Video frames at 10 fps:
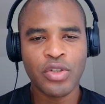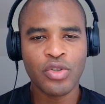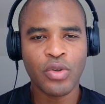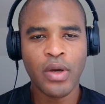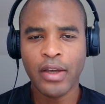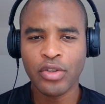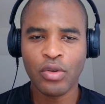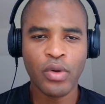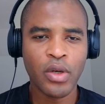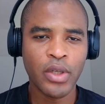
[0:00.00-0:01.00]
So I ask a
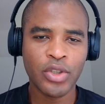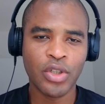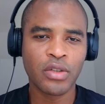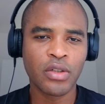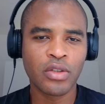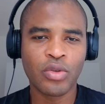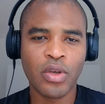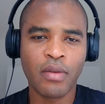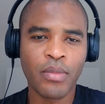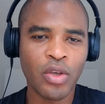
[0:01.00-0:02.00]
quick question, and you
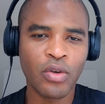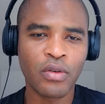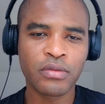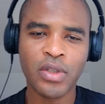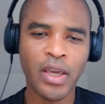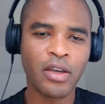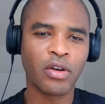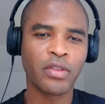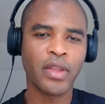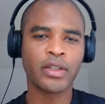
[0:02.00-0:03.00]
give me your take
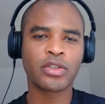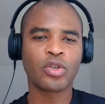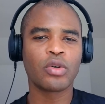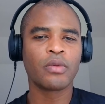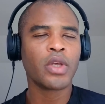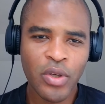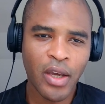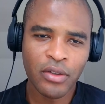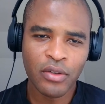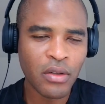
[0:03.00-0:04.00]
on that. So yeah,
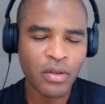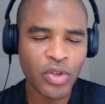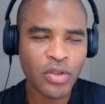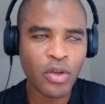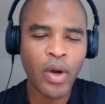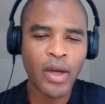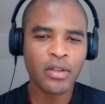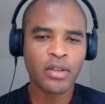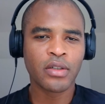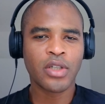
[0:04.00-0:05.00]
you've just acquired
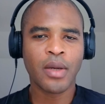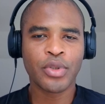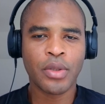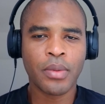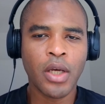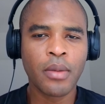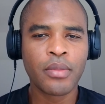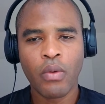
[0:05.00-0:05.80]
a championship club.